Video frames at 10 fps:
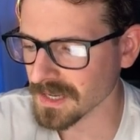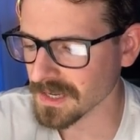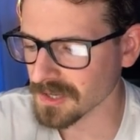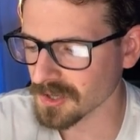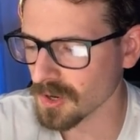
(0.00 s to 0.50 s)

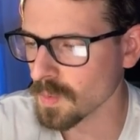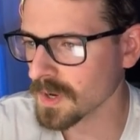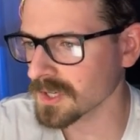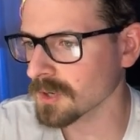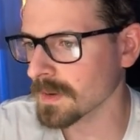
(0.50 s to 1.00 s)
Like you don't
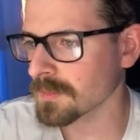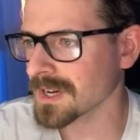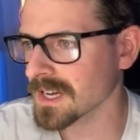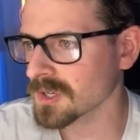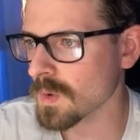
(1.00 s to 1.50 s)
want your memory to
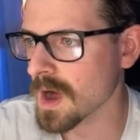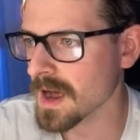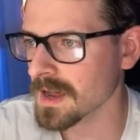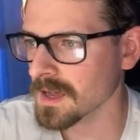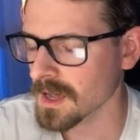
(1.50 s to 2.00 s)
get too
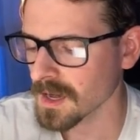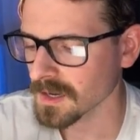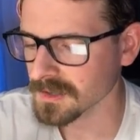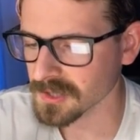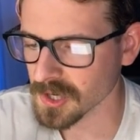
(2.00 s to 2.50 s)
high,
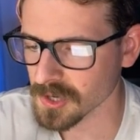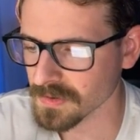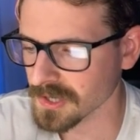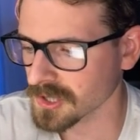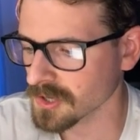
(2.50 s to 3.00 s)
because then you
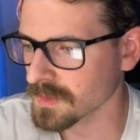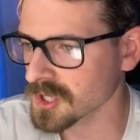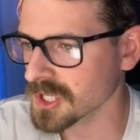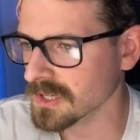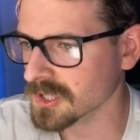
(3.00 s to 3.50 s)
risk your
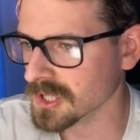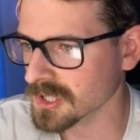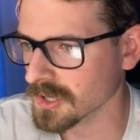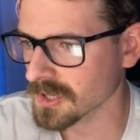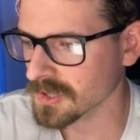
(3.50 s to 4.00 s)
machines just
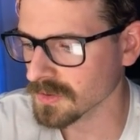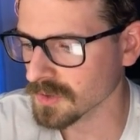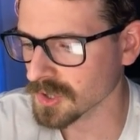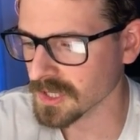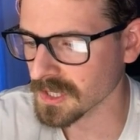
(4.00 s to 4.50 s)
starting to
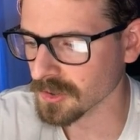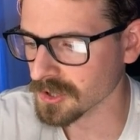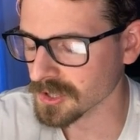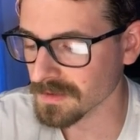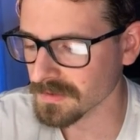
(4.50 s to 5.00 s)
kill your
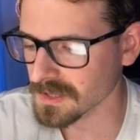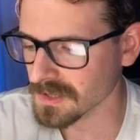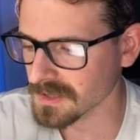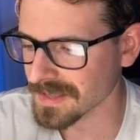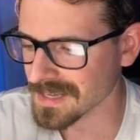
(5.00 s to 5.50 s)

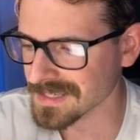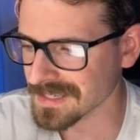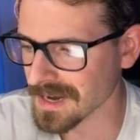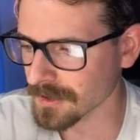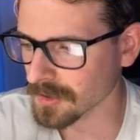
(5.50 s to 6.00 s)
services, and that's
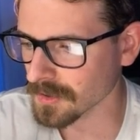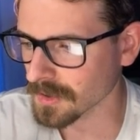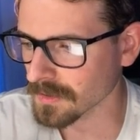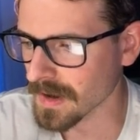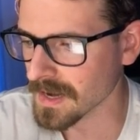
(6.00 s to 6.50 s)
not
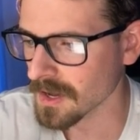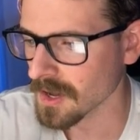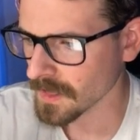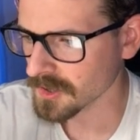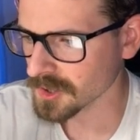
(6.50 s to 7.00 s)
good, right?
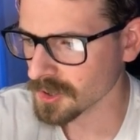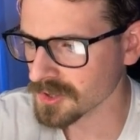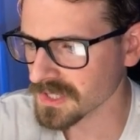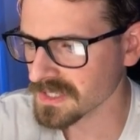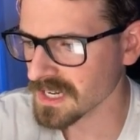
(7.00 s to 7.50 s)
So
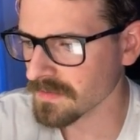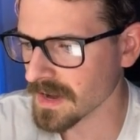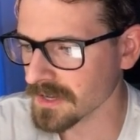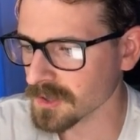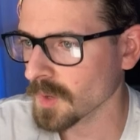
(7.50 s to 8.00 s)
using
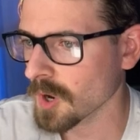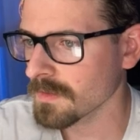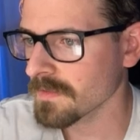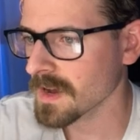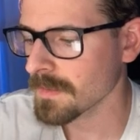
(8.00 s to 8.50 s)
cAdvisor, or if you
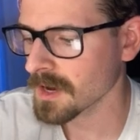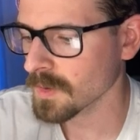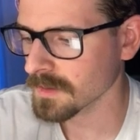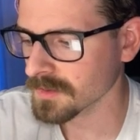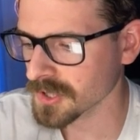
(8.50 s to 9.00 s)
can find a better
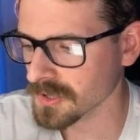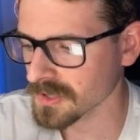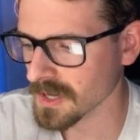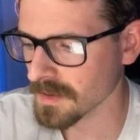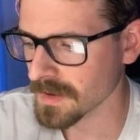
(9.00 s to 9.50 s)
one, I'm sure there's
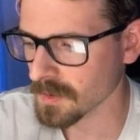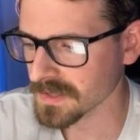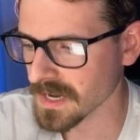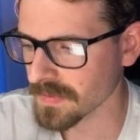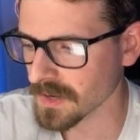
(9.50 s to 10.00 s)
better
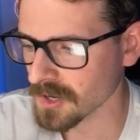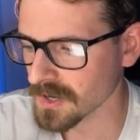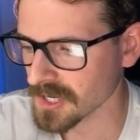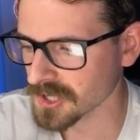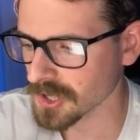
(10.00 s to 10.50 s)
ones out there, you
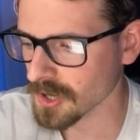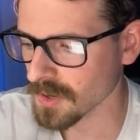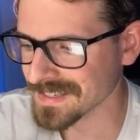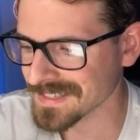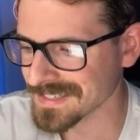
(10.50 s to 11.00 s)
can actually go
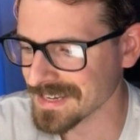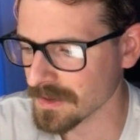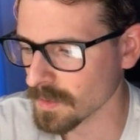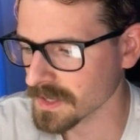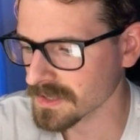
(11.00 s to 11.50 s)
and see
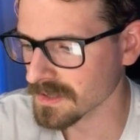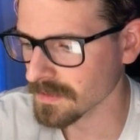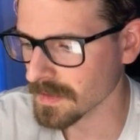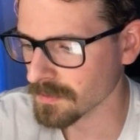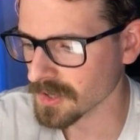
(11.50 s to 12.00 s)
what is the
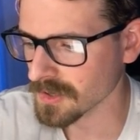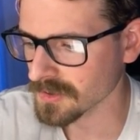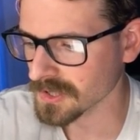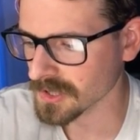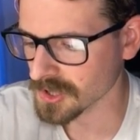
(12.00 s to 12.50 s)
memory
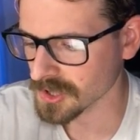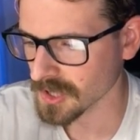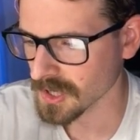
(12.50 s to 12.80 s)
usage.